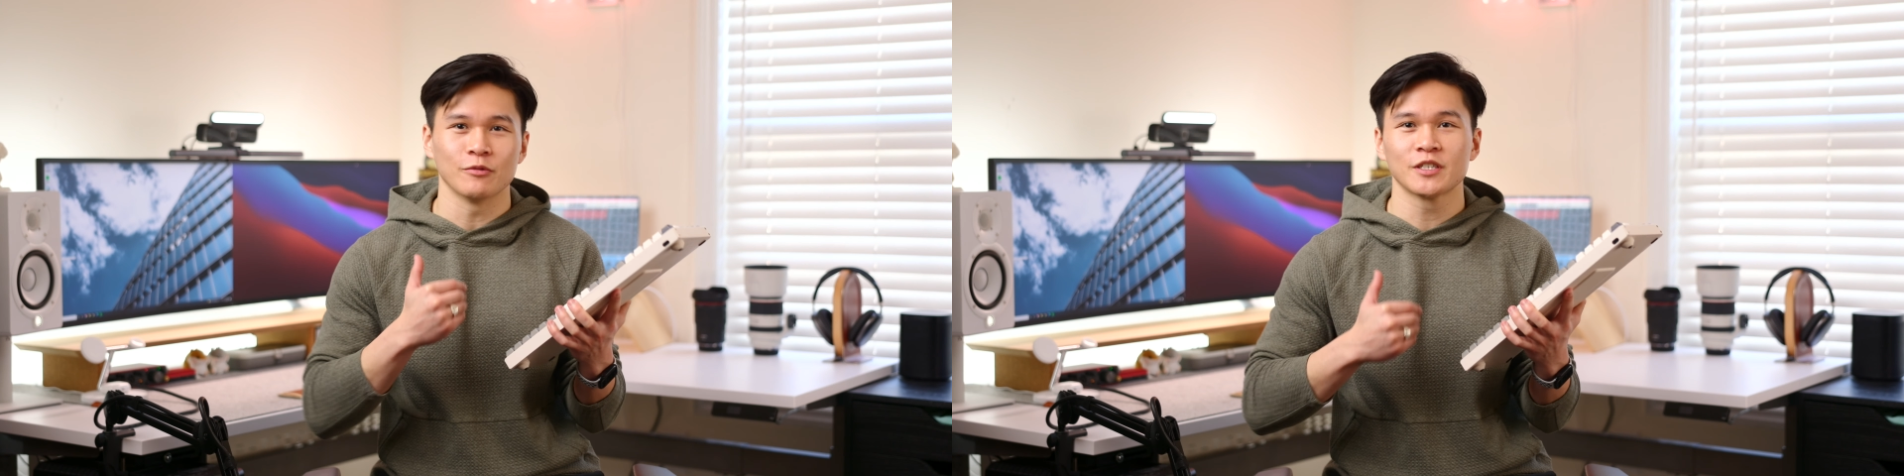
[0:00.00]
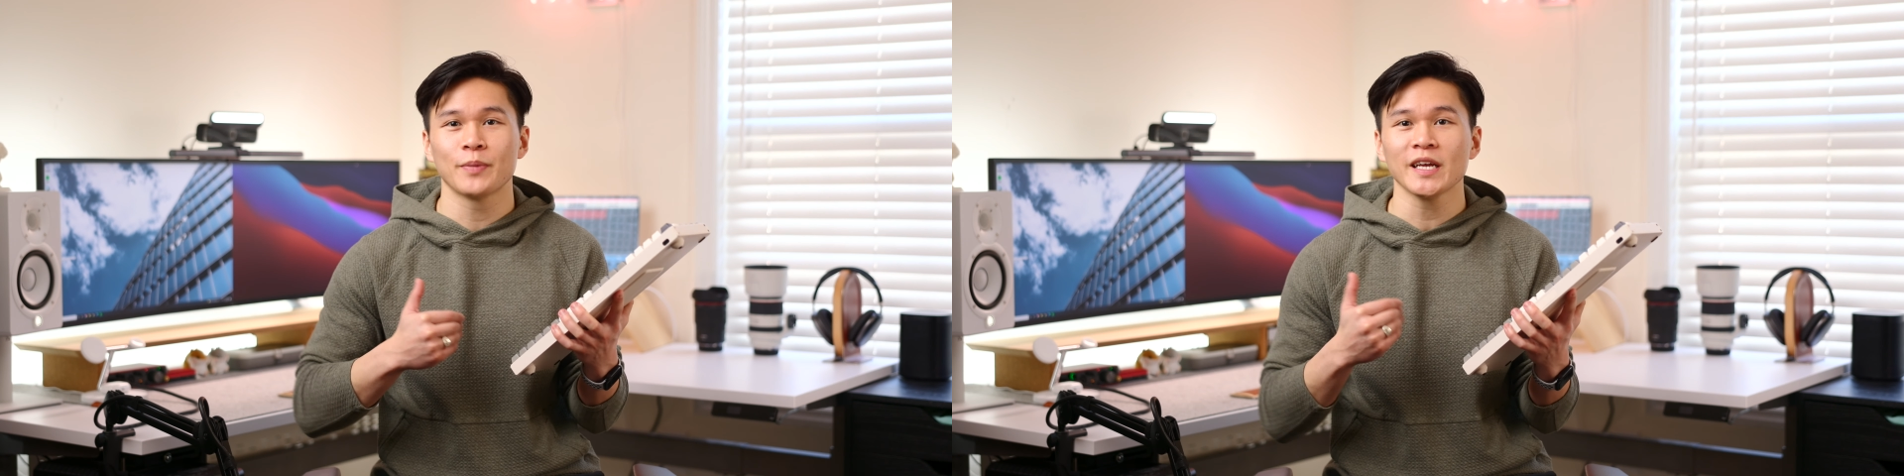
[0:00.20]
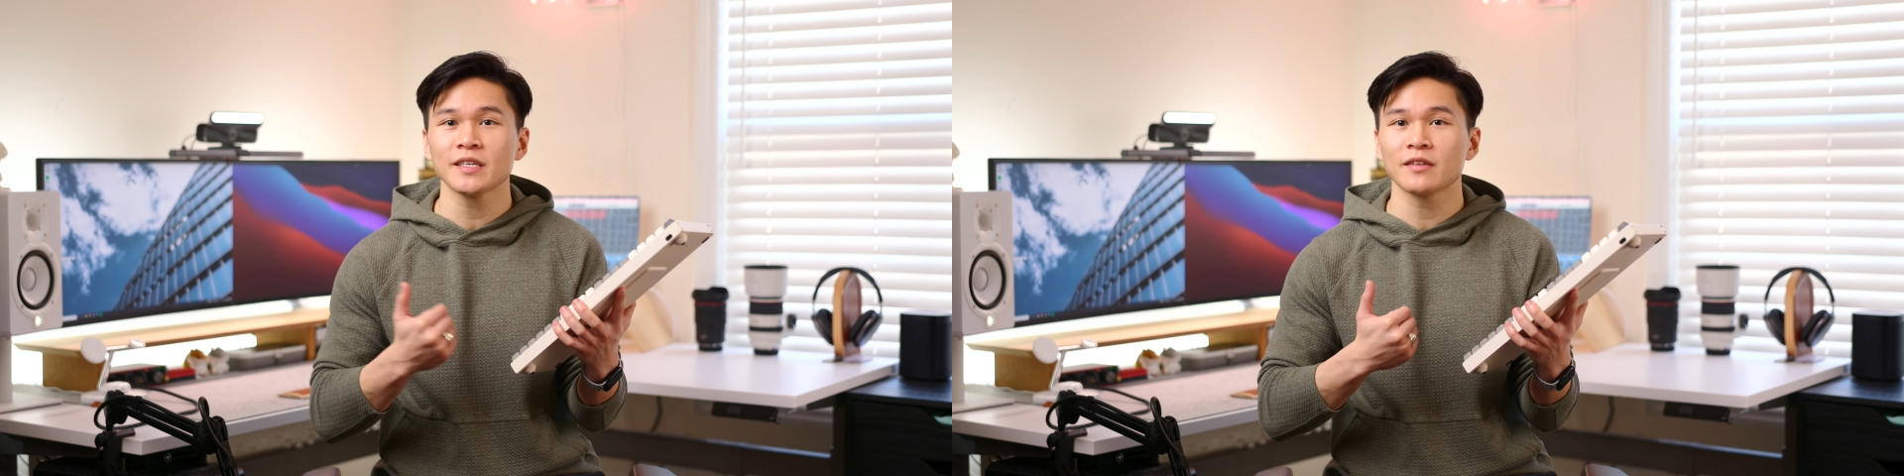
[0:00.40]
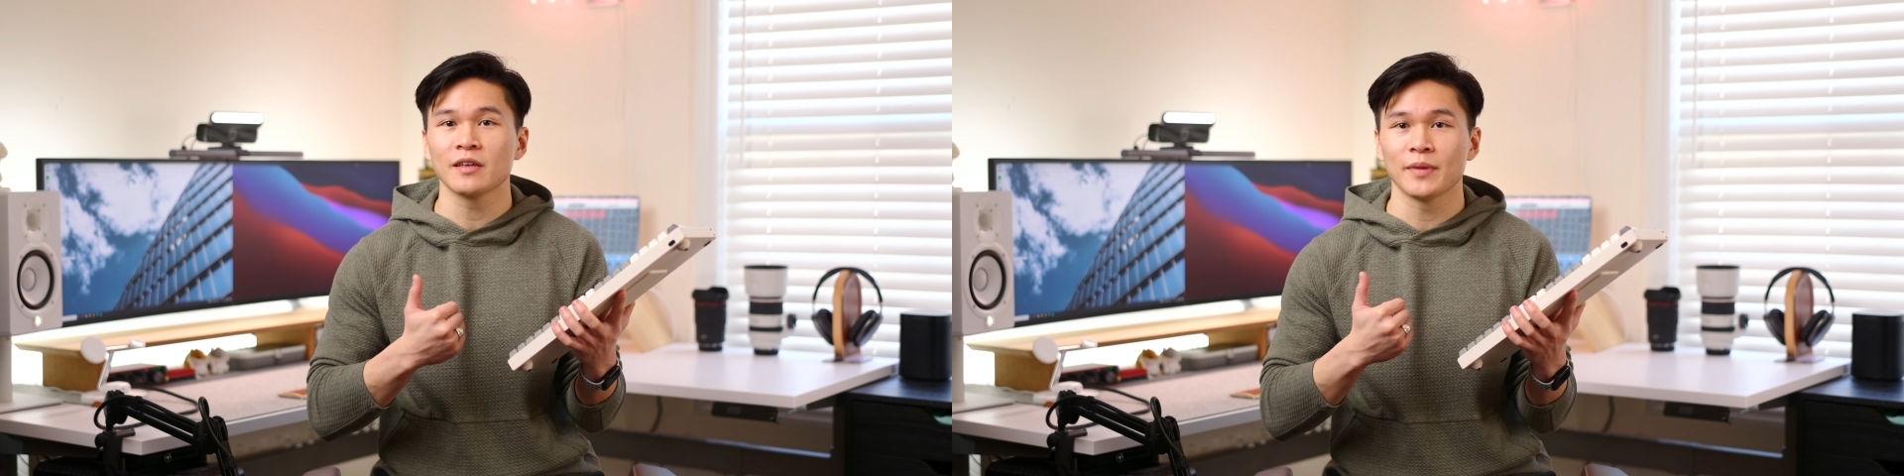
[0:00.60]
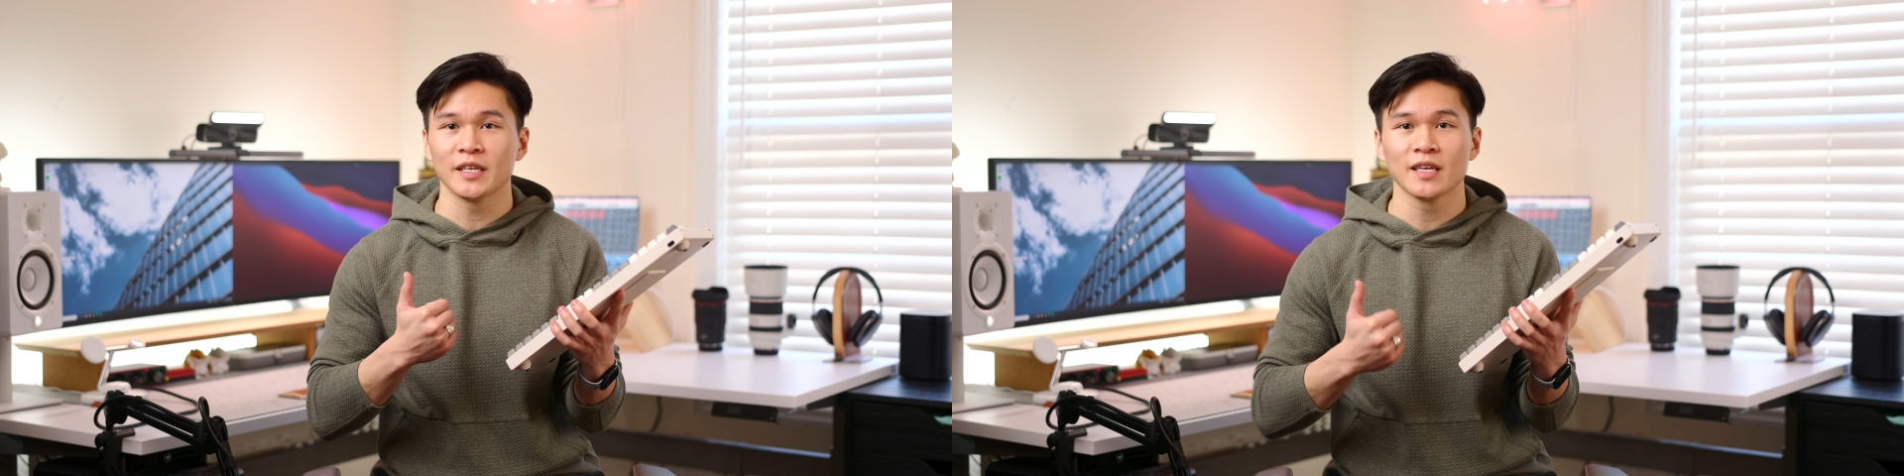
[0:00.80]
which
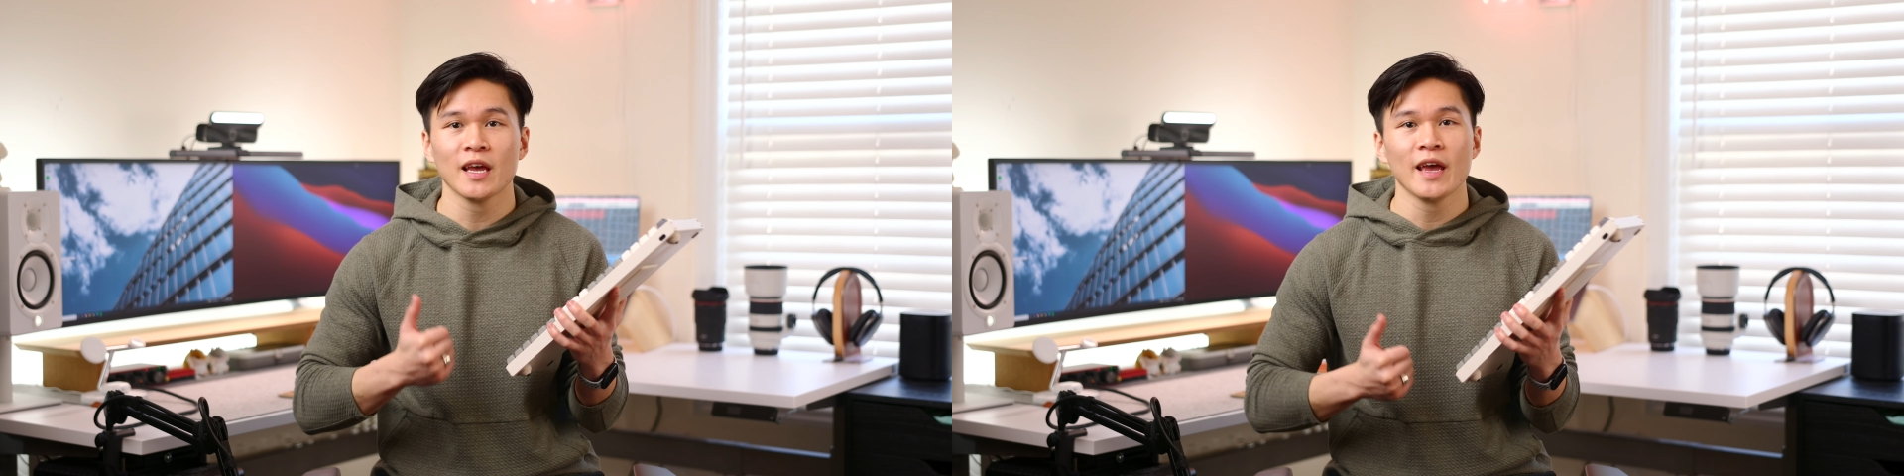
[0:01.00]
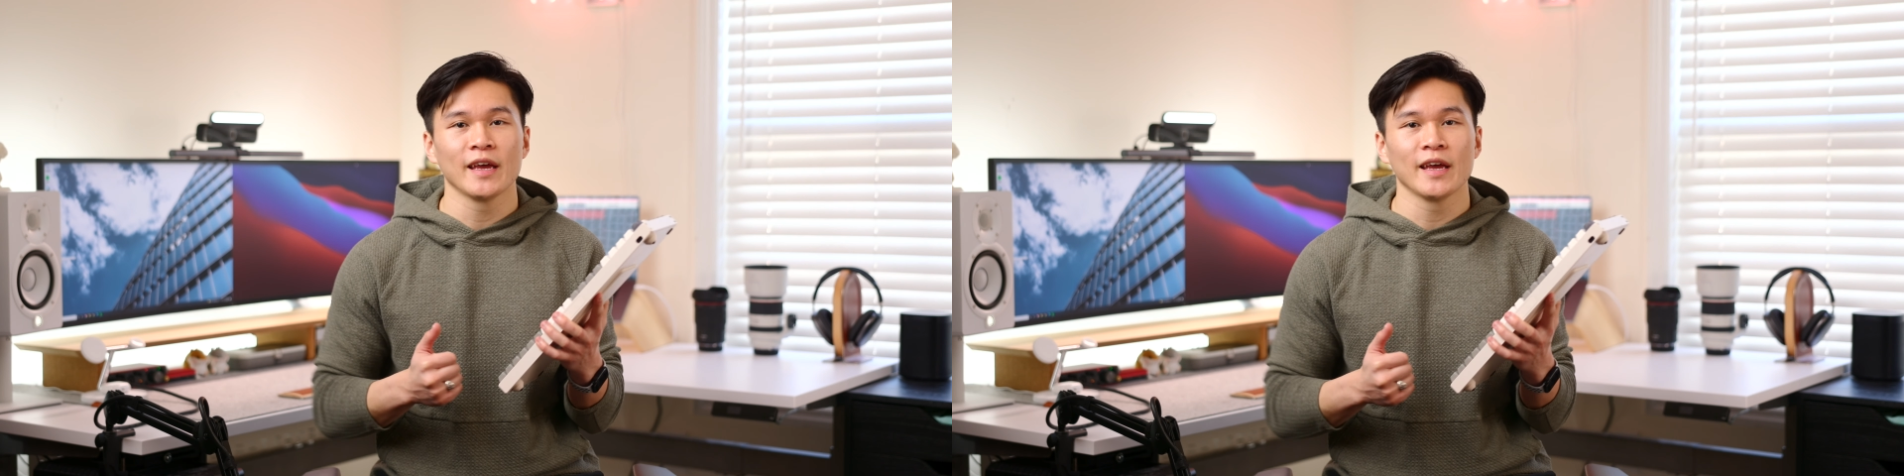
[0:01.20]
basically means